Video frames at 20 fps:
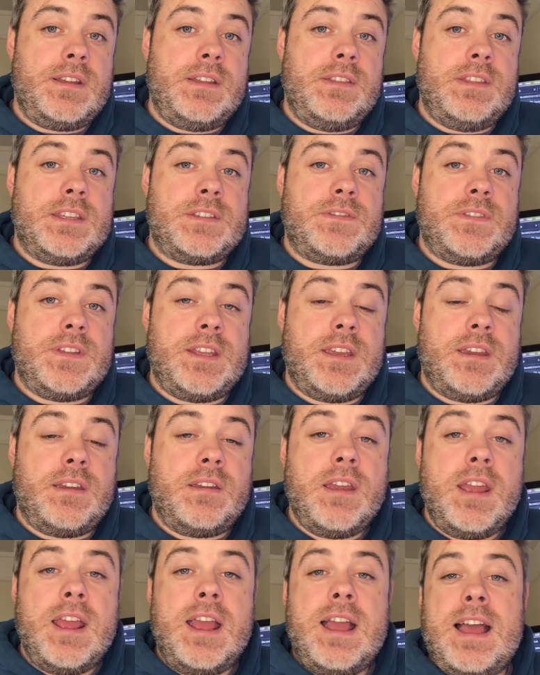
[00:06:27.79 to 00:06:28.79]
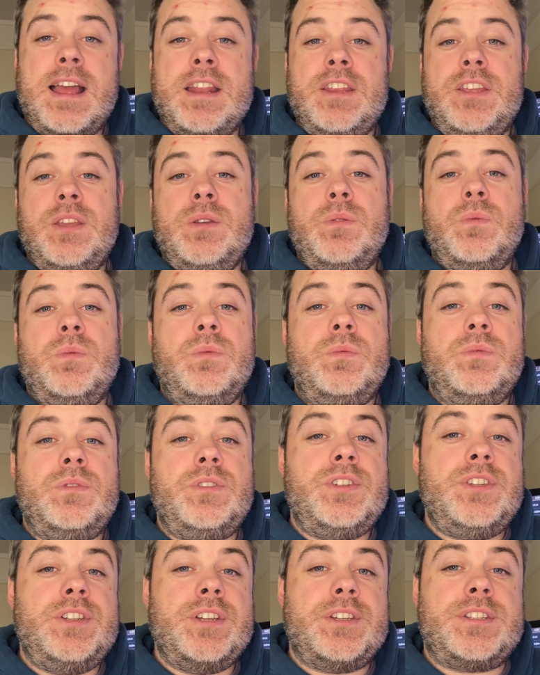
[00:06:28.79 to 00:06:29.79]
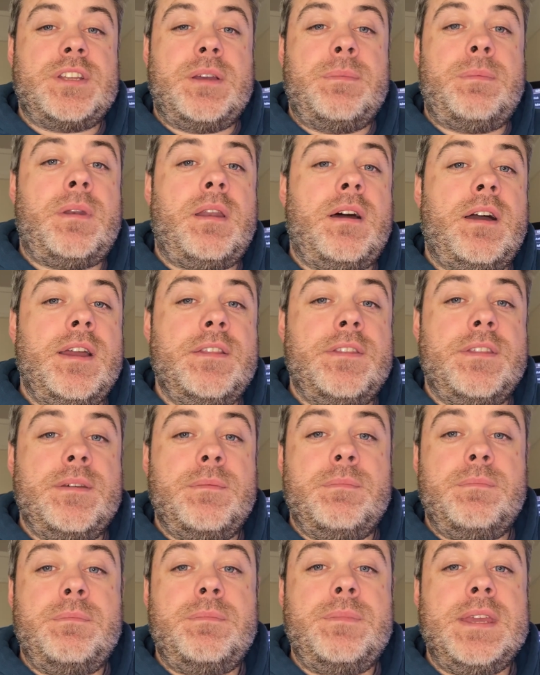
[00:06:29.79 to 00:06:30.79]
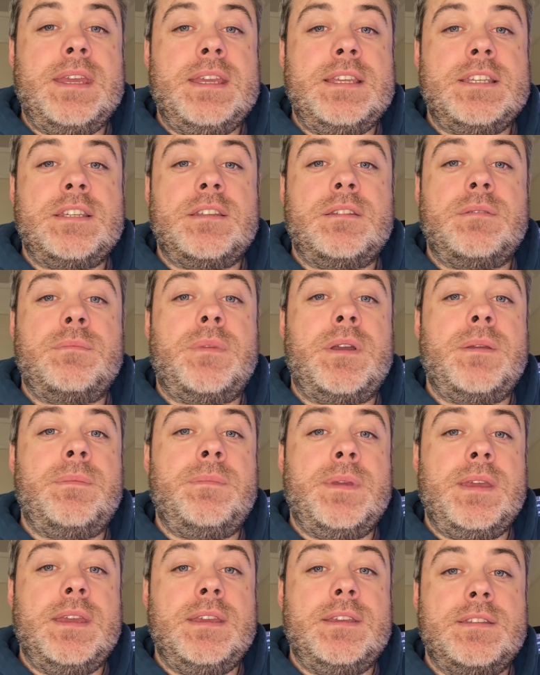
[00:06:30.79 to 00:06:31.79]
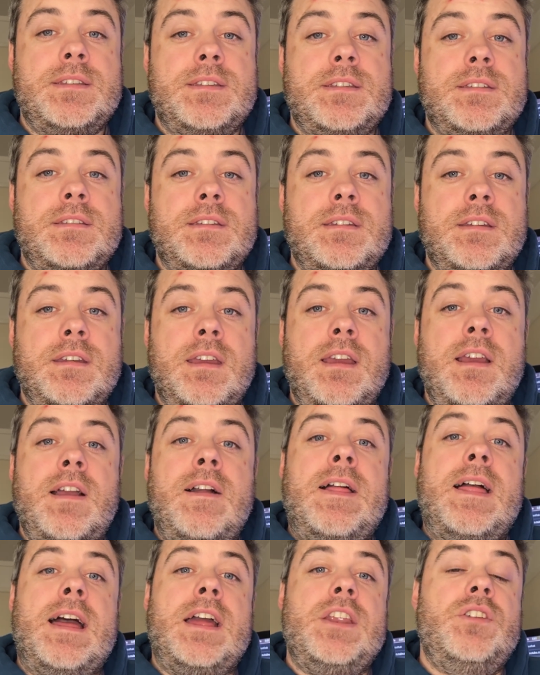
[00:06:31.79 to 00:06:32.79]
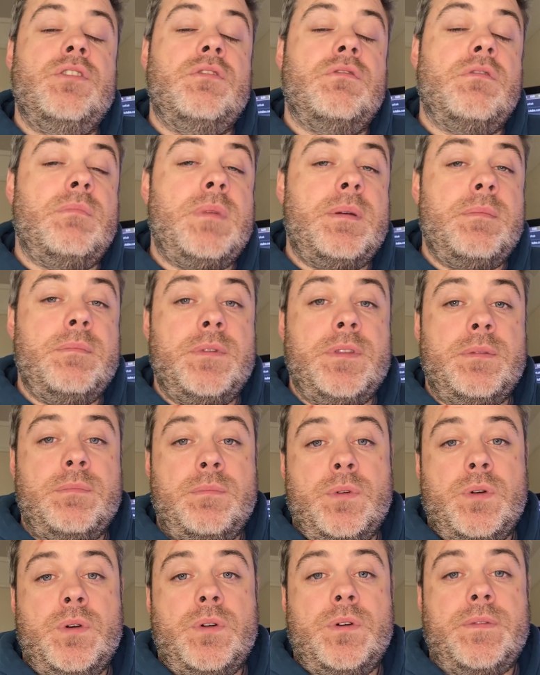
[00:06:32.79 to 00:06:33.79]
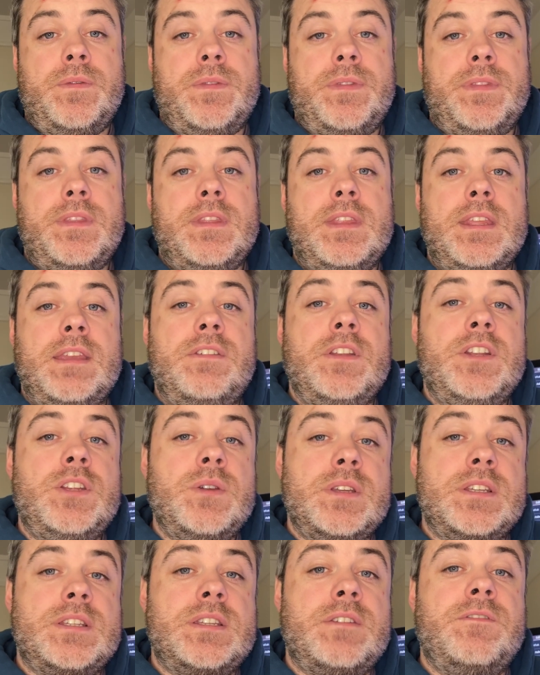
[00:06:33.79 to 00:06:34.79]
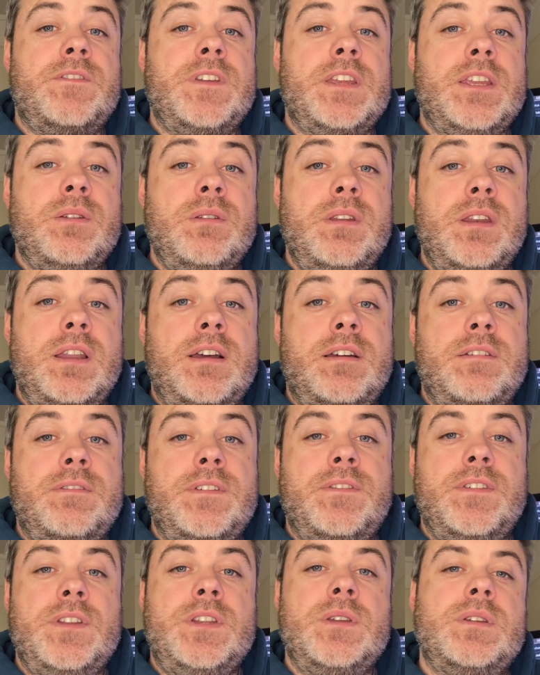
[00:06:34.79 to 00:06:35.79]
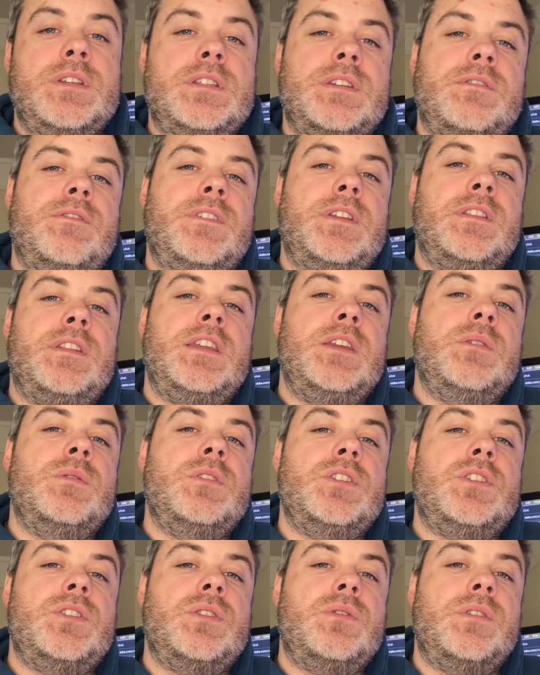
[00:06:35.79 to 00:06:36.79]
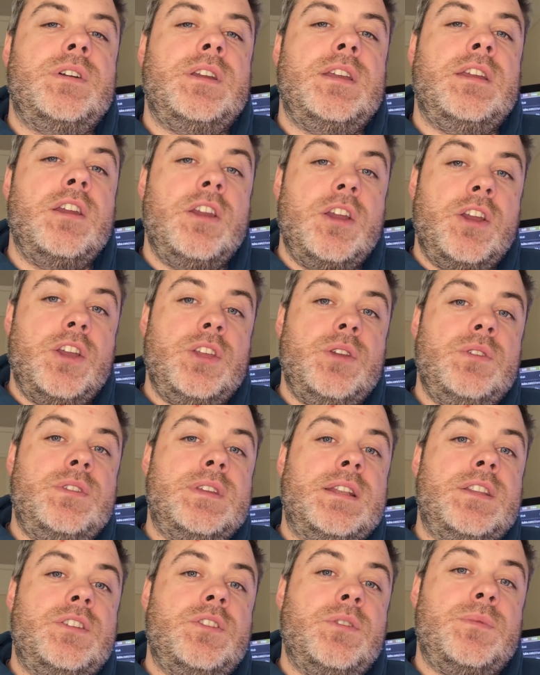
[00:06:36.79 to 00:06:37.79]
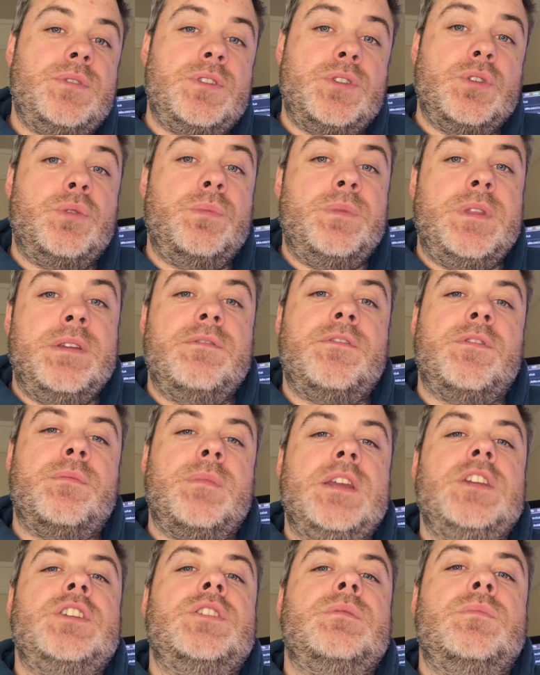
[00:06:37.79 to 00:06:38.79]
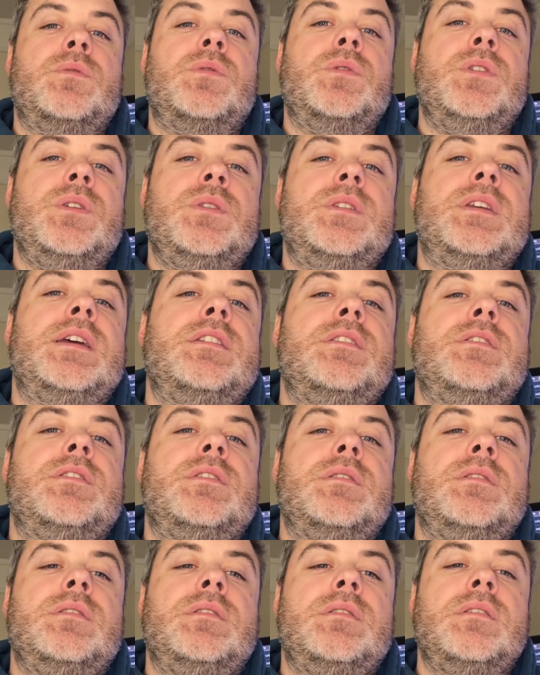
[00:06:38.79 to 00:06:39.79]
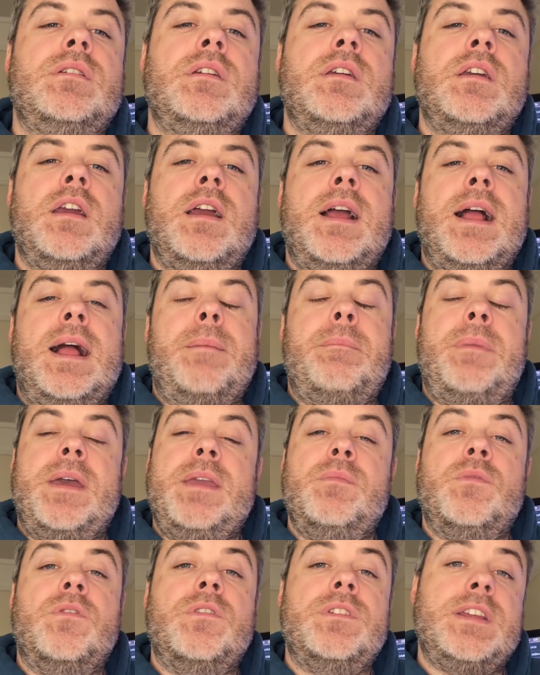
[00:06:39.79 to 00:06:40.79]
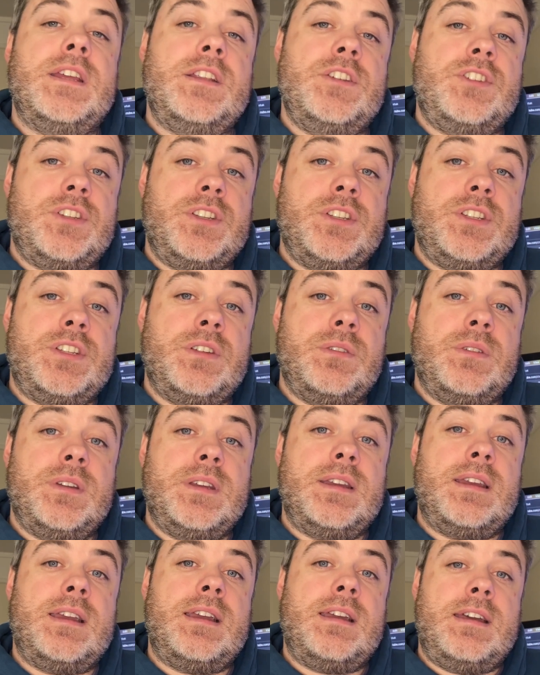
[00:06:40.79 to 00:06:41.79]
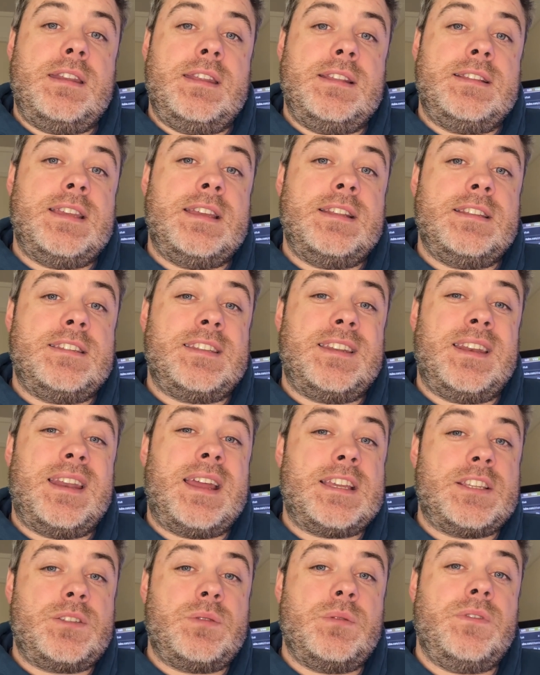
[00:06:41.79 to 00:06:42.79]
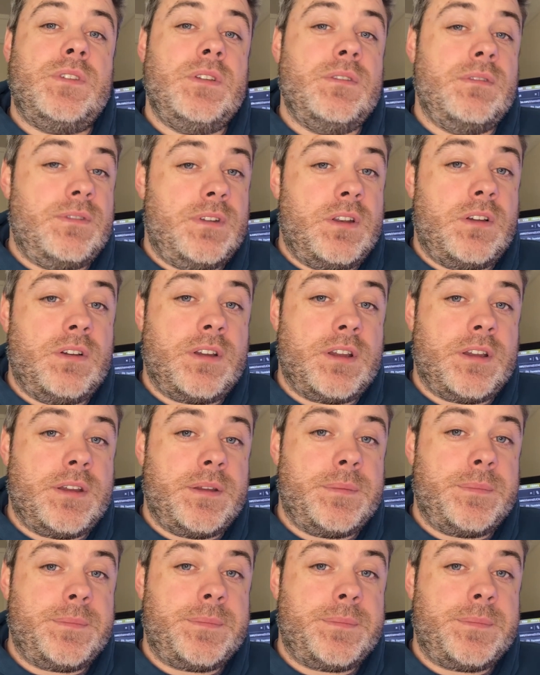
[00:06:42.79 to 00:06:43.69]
in this video and you just apply them piece by piece and you'll remember them more. If you're doing something you love, if you're doing something that you enjoy, you tend to absorb the information more, you tend to pay more attention to it, and it tends to last with you for longer.